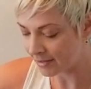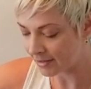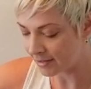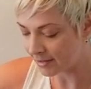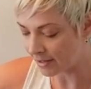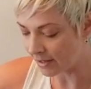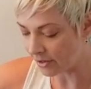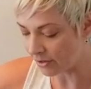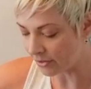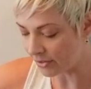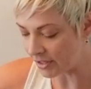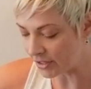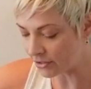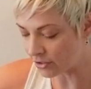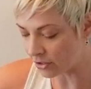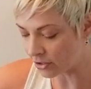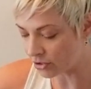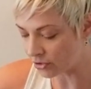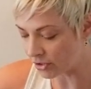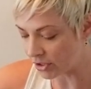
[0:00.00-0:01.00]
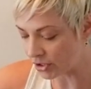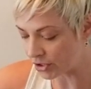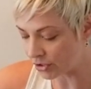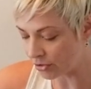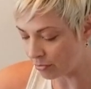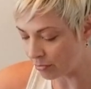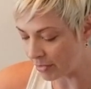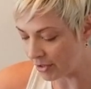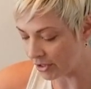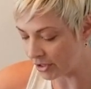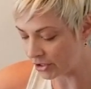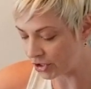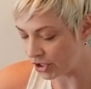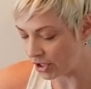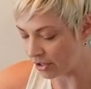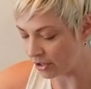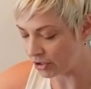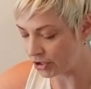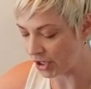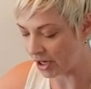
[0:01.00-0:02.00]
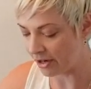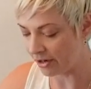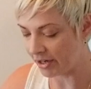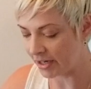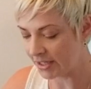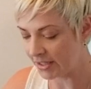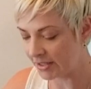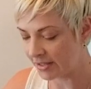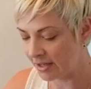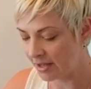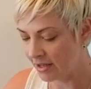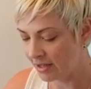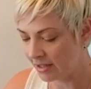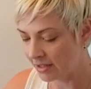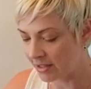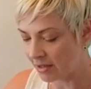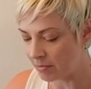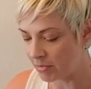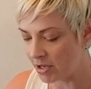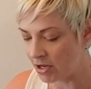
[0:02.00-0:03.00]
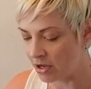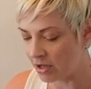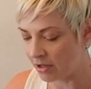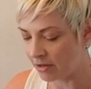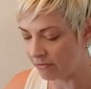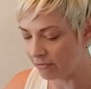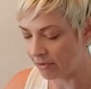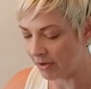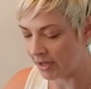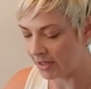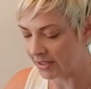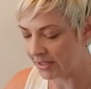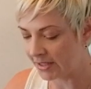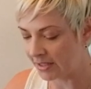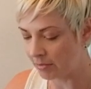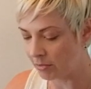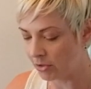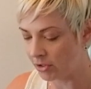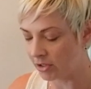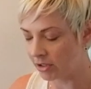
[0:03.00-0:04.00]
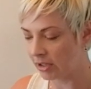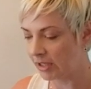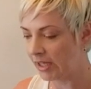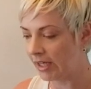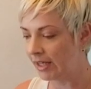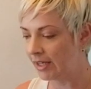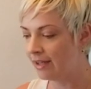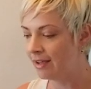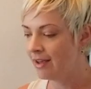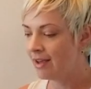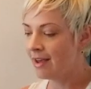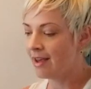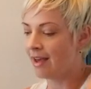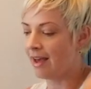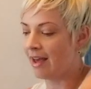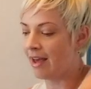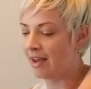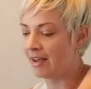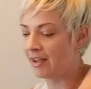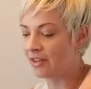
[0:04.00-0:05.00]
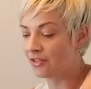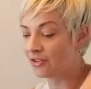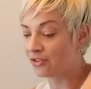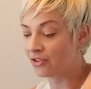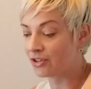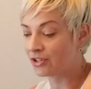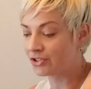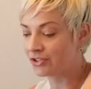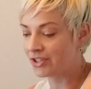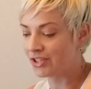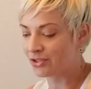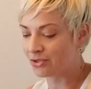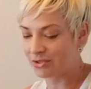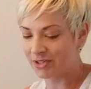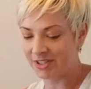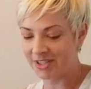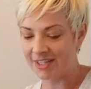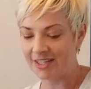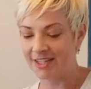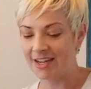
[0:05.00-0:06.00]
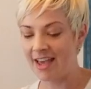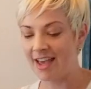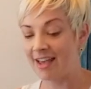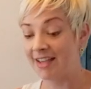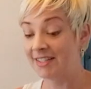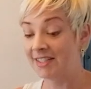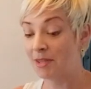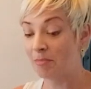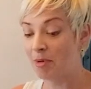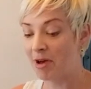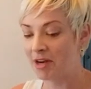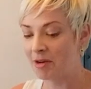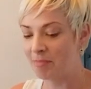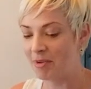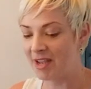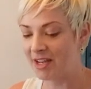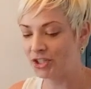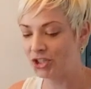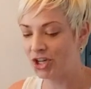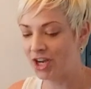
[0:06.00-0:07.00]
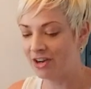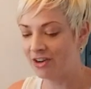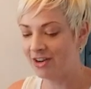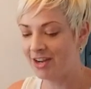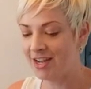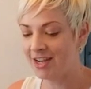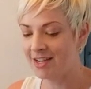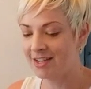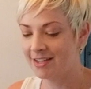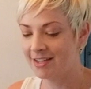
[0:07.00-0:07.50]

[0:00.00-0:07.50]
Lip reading: So these are traditional maraschino cherries. Something you can find similarly in the grocery stores today is the bada bing cherry.